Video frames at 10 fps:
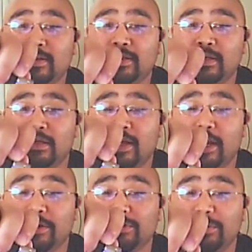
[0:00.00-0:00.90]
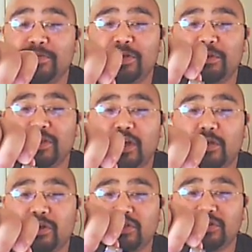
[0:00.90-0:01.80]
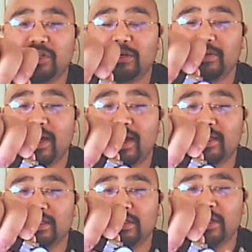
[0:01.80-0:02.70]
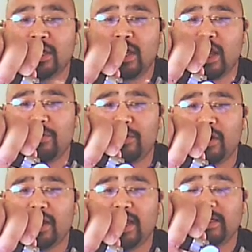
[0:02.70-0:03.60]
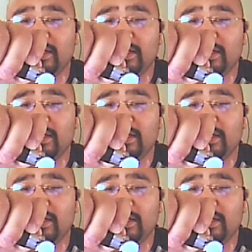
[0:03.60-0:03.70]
Anyways, we reviewed it with the Dogwatch Social Club guys, and we all liked it.